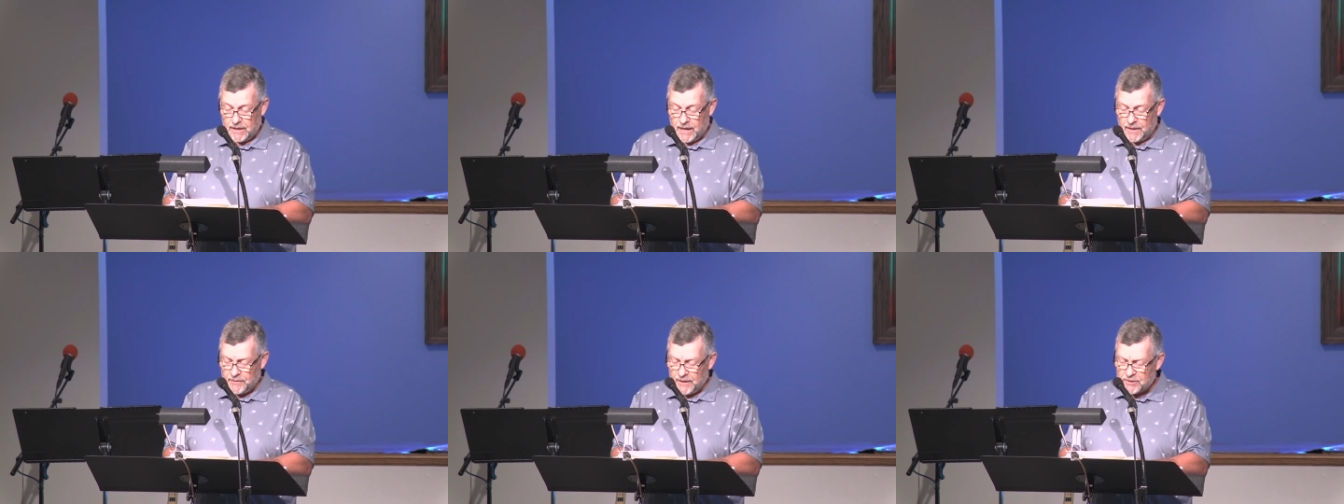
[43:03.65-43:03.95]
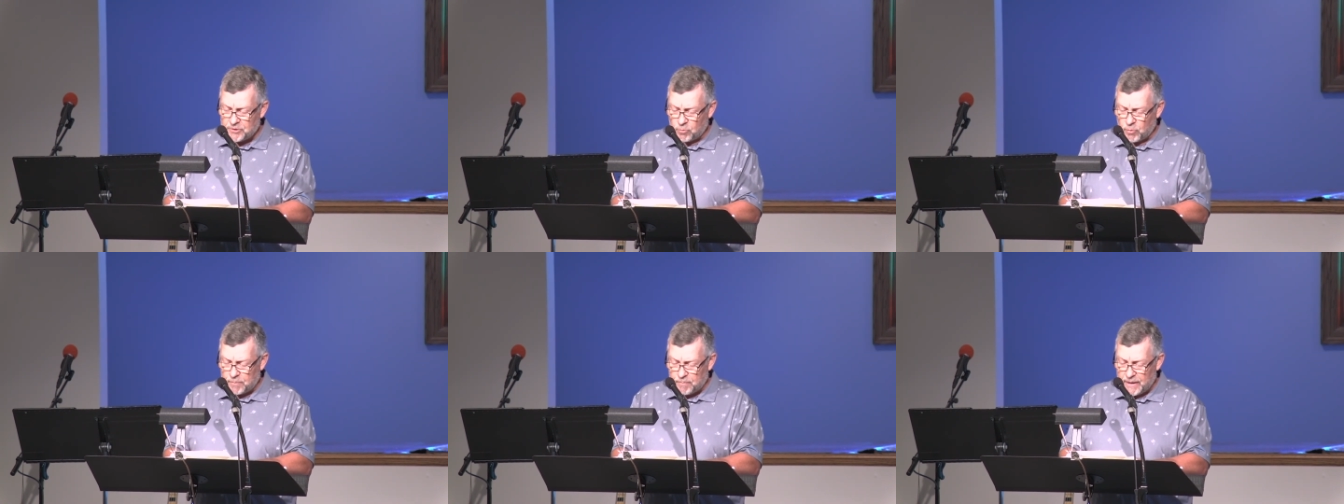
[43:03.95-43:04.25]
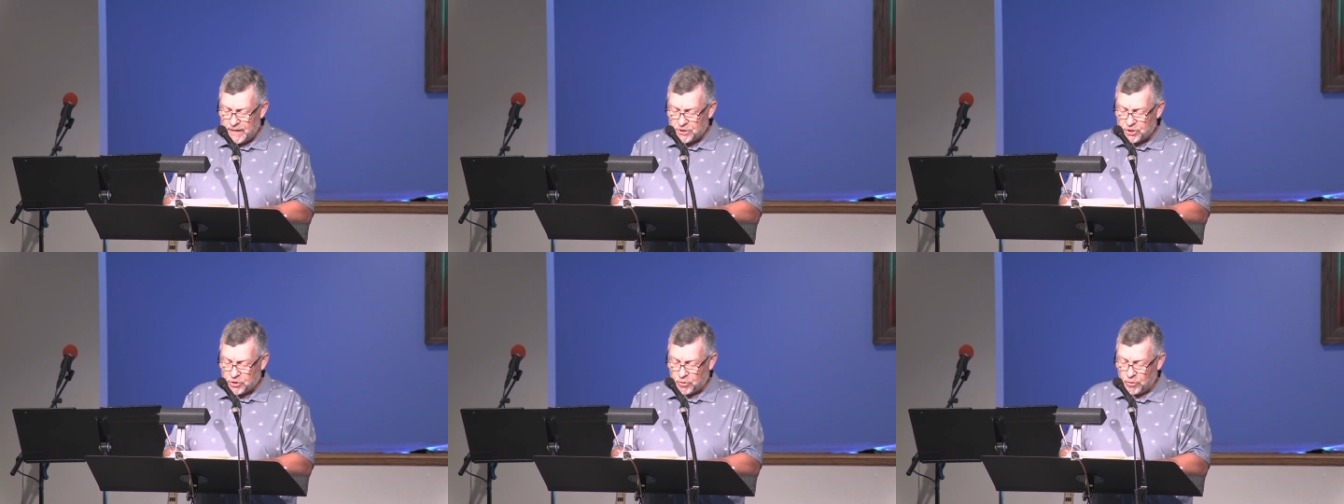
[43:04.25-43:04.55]
And this would
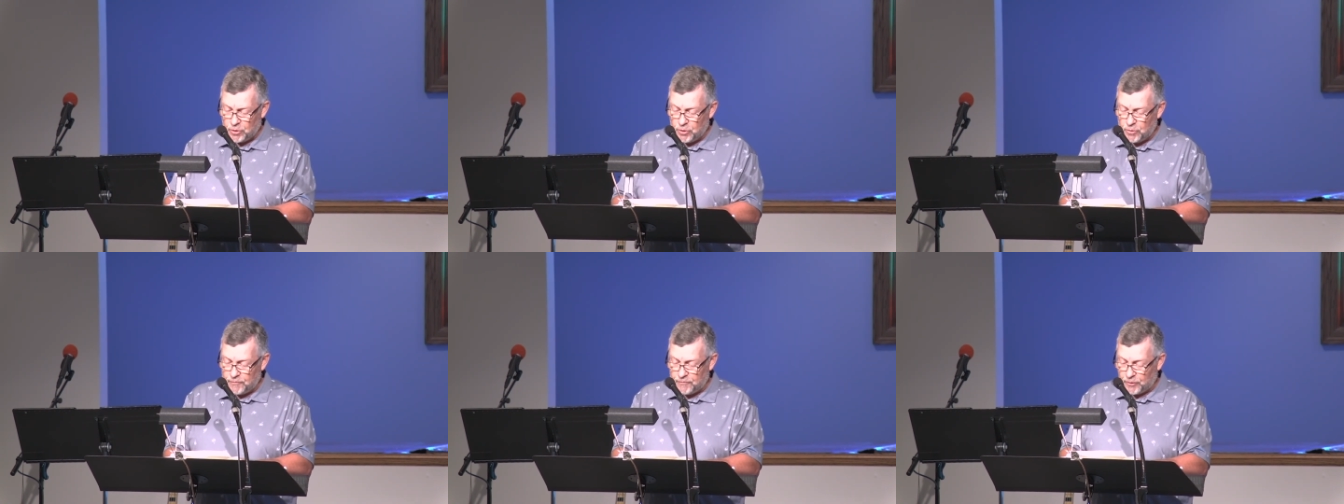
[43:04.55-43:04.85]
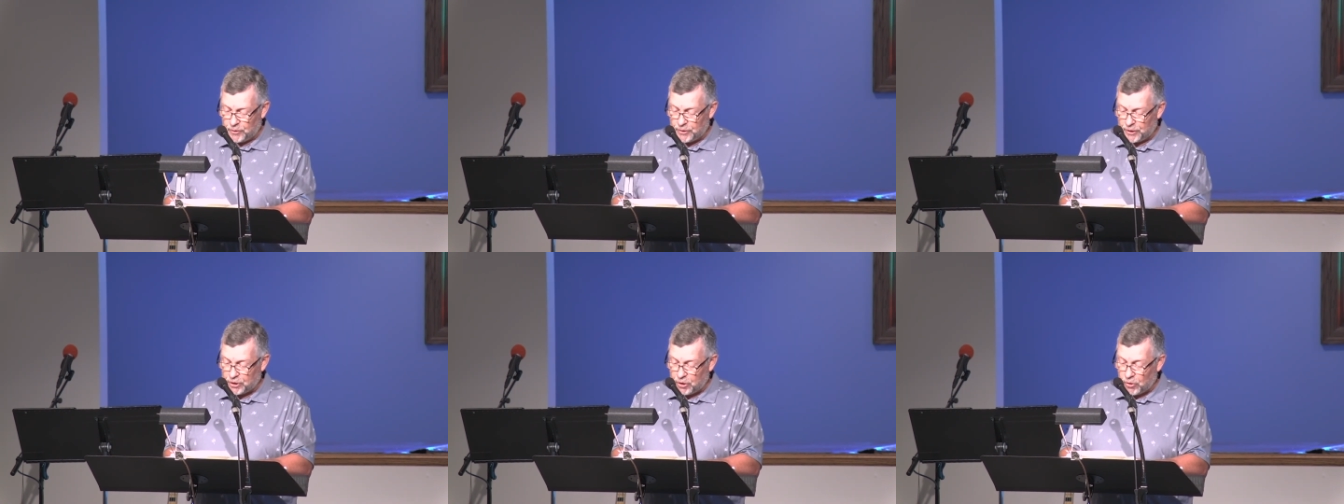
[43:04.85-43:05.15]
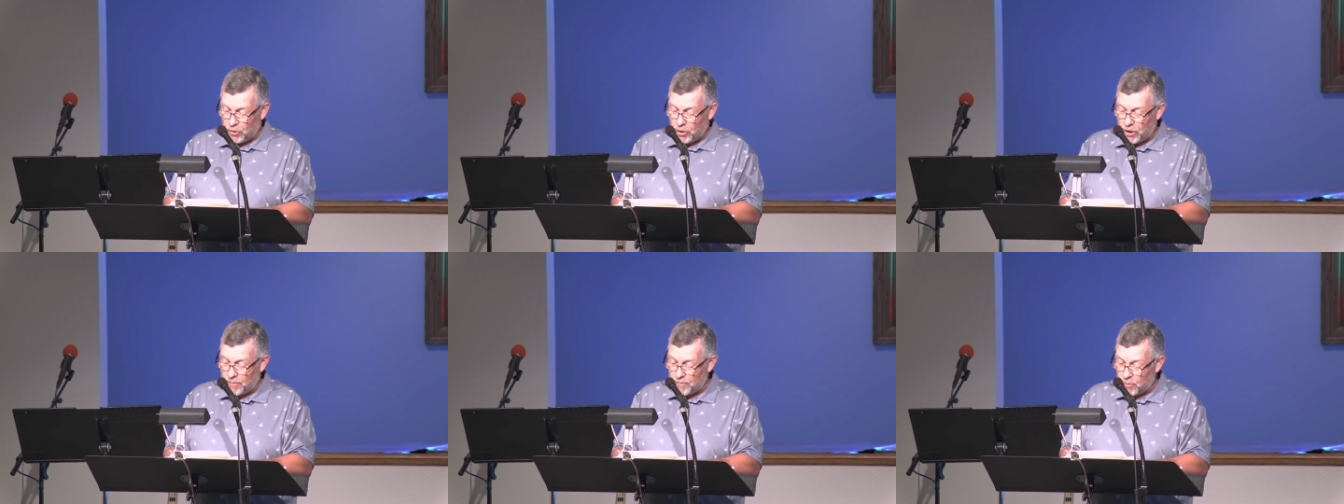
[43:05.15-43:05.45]
be true for the
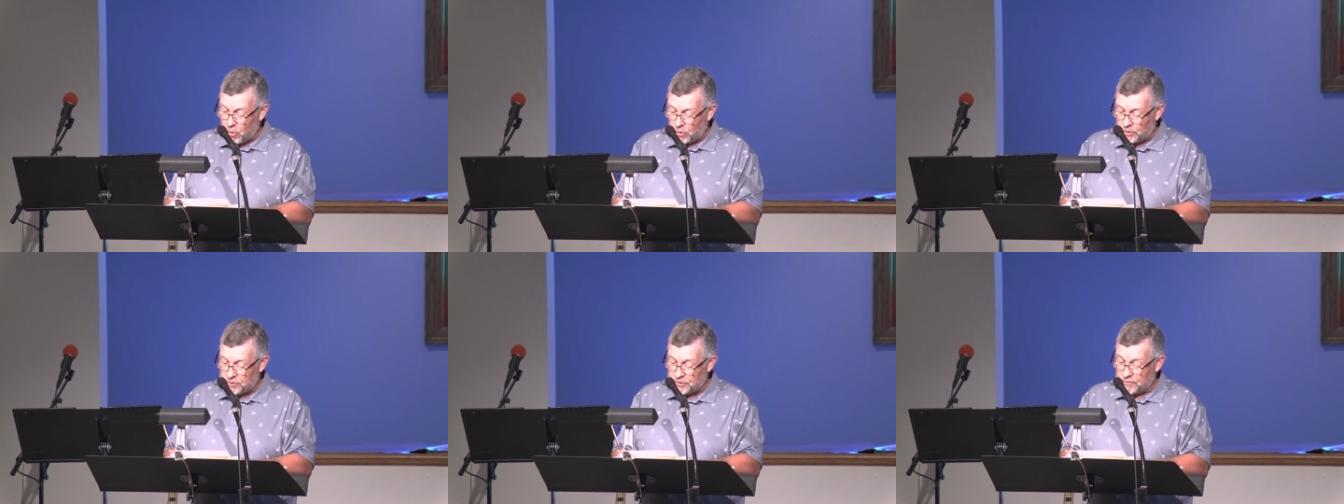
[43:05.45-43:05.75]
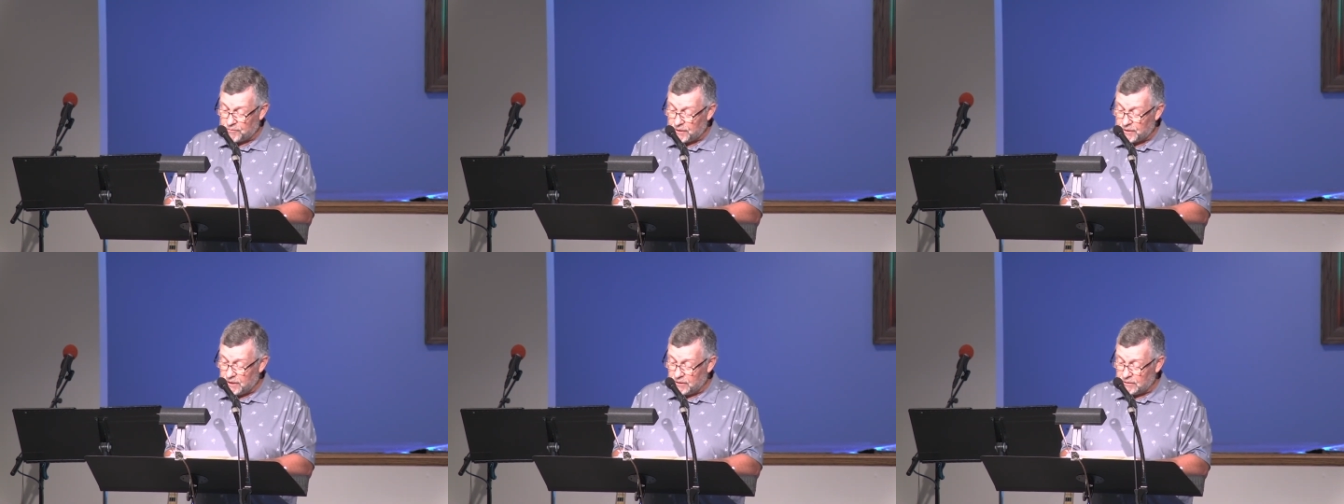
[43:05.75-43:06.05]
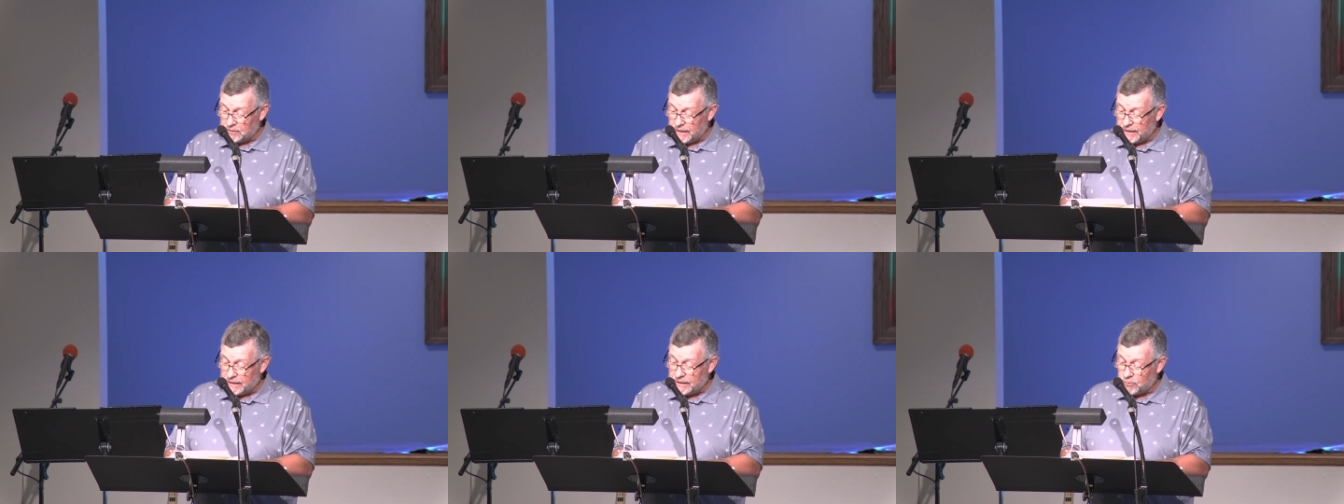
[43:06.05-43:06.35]
current
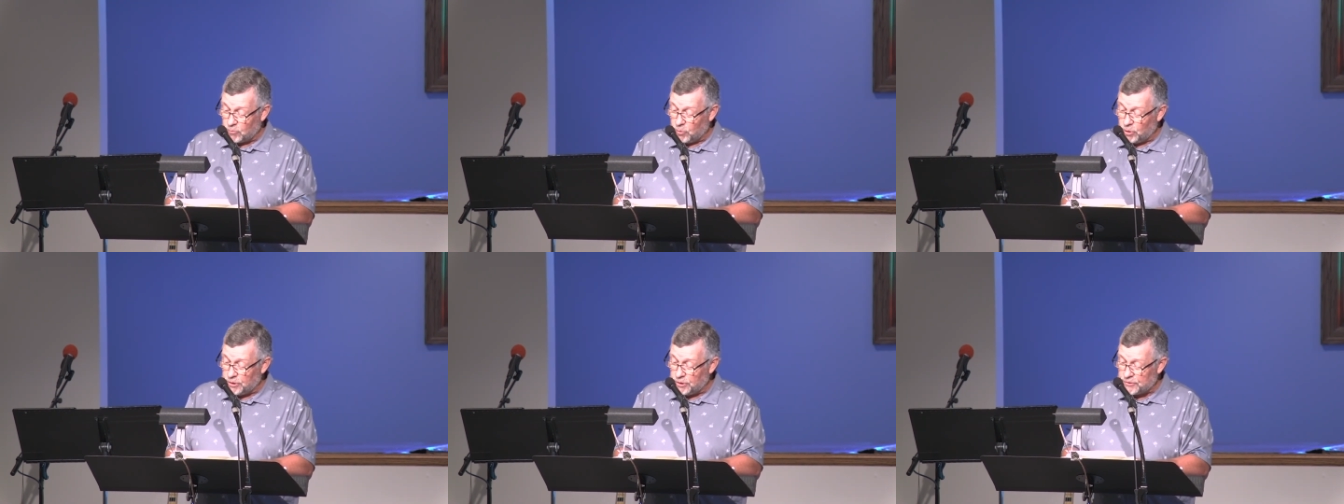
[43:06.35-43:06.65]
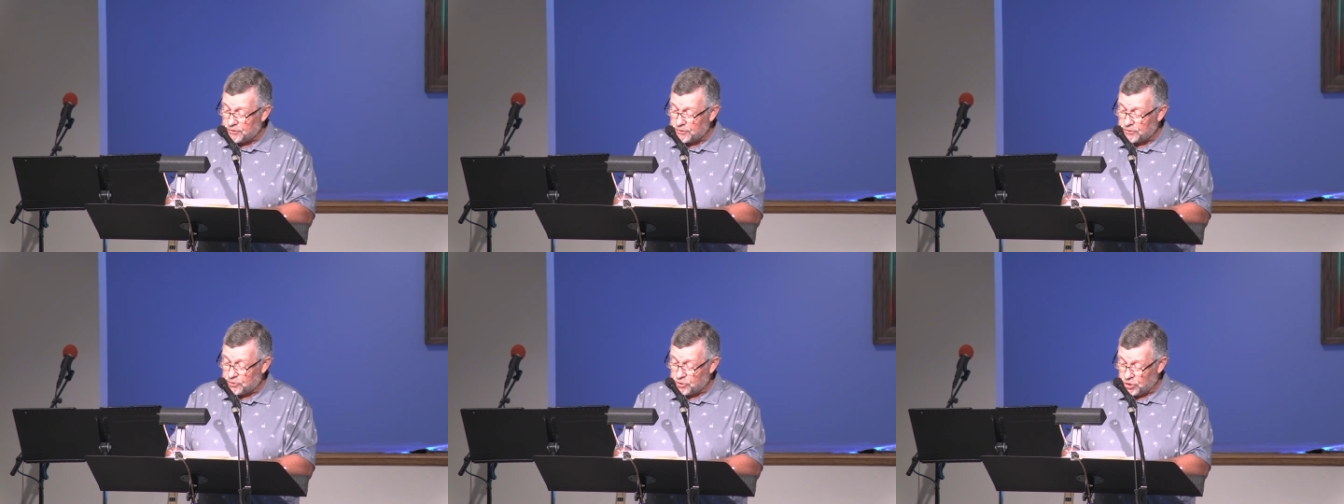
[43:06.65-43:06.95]
Morrisonville Lincoln Woods